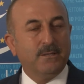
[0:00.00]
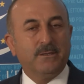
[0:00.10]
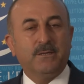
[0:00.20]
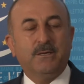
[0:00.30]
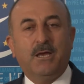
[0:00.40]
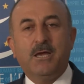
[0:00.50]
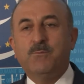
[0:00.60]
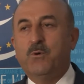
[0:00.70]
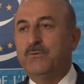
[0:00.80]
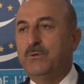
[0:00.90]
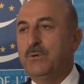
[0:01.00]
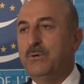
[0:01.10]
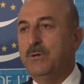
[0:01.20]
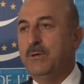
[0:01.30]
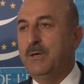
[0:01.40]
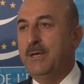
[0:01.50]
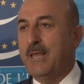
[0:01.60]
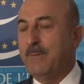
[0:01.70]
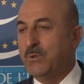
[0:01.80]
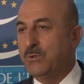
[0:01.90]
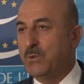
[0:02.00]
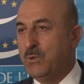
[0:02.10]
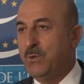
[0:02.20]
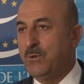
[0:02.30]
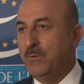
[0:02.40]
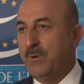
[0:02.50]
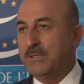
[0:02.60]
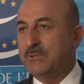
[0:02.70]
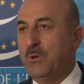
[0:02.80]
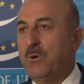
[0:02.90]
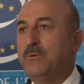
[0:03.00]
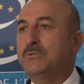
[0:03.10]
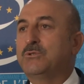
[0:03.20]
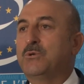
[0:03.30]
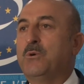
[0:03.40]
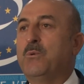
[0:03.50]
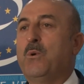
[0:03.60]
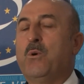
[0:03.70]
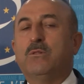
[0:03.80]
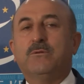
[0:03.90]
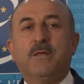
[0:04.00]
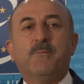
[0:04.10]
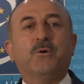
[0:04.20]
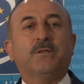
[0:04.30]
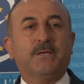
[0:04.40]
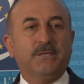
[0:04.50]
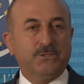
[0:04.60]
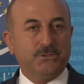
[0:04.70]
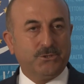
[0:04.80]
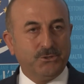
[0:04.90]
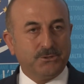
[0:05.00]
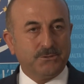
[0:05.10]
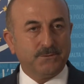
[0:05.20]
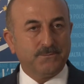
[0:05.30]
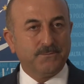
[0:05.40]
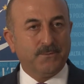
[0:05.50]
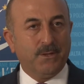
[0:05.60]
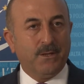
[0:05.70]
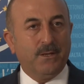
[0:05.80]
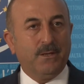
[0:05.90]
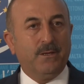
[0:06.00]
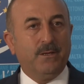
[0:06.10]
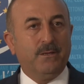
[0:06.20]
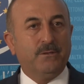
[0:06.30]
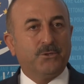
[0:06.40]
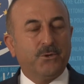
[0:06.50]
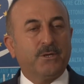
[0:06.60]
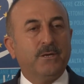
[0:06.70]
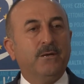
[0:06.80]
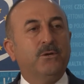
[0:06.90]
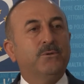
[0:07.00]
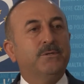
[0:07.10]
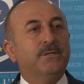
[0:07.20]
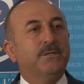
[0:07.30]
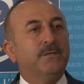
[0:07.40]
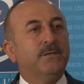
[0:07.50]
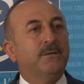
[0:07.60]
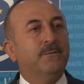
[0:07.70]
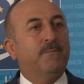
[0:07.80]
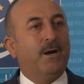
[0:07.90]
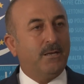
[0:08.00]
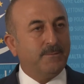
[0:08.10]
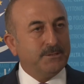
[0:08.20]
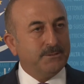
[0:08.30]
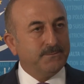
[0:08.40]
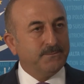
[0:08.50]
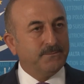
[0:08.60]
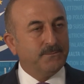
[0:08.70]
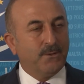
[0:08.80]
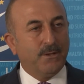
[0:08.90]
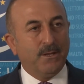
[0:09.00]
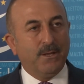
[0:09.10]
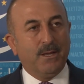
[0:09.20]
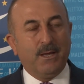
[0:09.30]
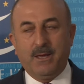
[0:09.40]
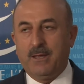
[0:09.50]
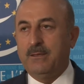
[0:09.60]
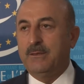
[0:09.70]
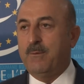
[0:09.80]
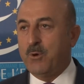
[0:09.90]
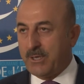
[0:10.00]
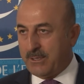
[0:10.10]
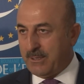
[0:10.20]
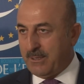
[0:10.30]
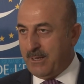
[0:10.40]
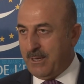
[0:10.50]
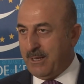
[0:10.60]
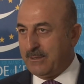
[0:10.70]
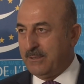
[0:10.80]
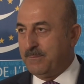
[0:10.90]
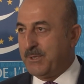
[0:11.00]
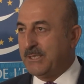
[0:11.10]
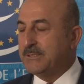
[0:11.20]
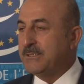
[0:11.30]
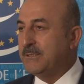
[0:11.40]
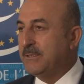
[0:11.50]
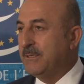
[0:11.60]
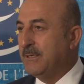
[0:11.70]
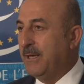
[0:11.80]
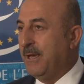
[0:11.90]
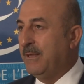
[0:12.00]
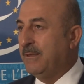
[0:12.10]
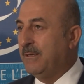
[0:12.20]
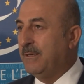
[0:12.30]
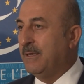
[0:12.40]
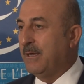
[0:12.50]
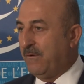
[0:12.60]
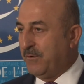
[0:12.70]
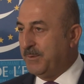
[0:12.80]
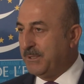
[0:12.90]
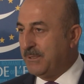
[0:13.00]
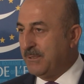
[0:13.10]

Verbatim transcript: The aim of the attempted coup was overthrow all the democratic institutions in Turkey, including the parliament and democratically elected president and the government.